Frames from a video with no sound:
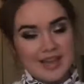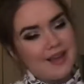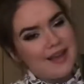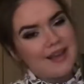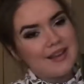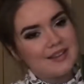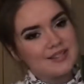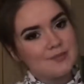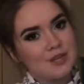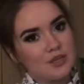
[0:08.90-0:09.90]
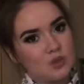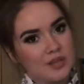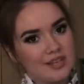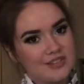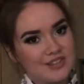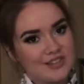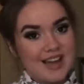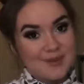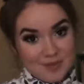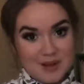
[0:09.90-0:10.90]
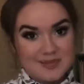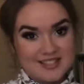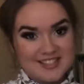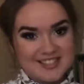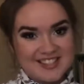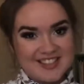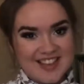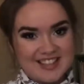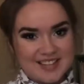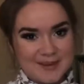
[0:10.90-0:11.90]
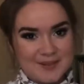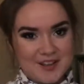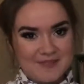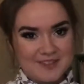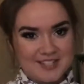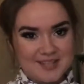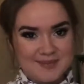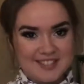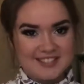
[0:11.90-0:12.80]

Hey, it's me, Jules. I promise this is the last time you'll have to see me